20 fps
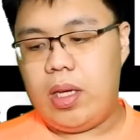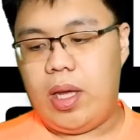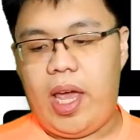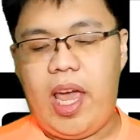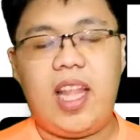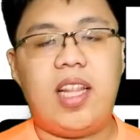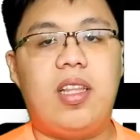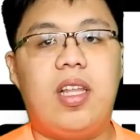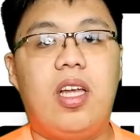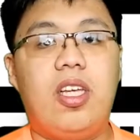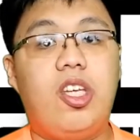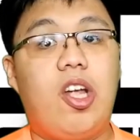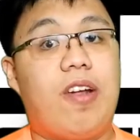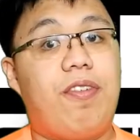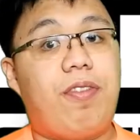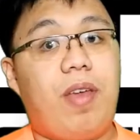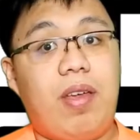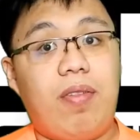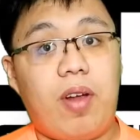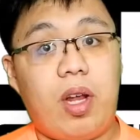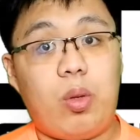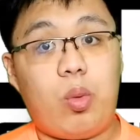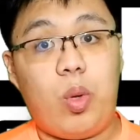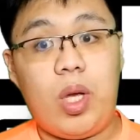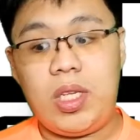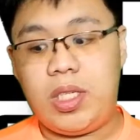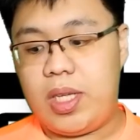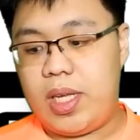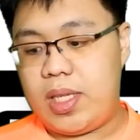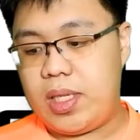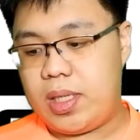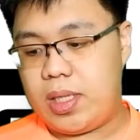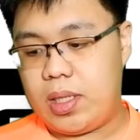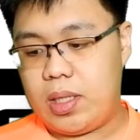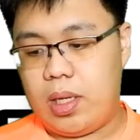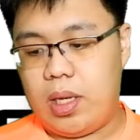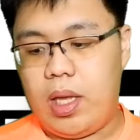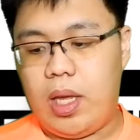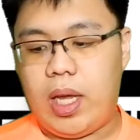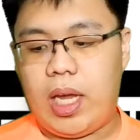And your favorite widgets
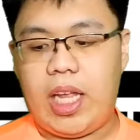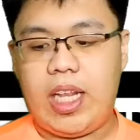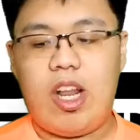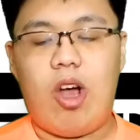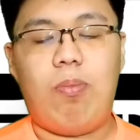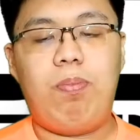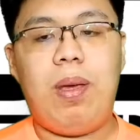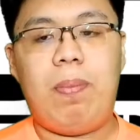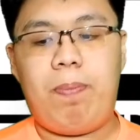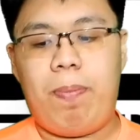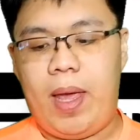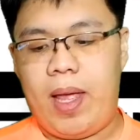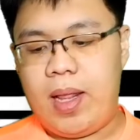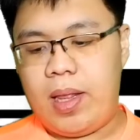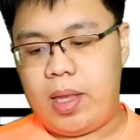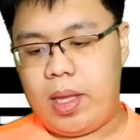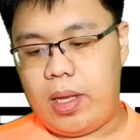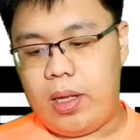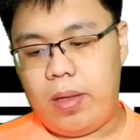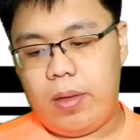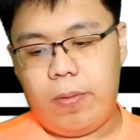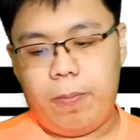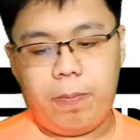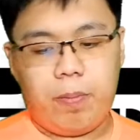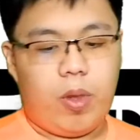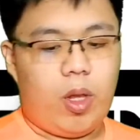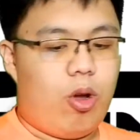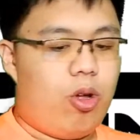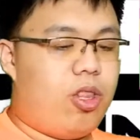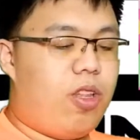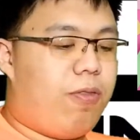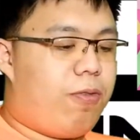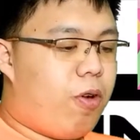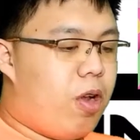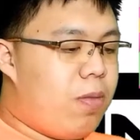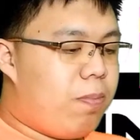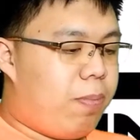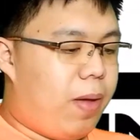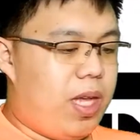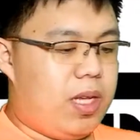can now be pinned on the
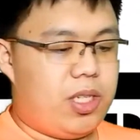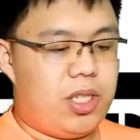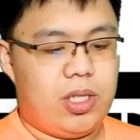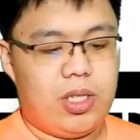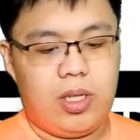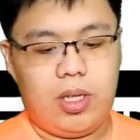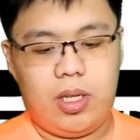front page.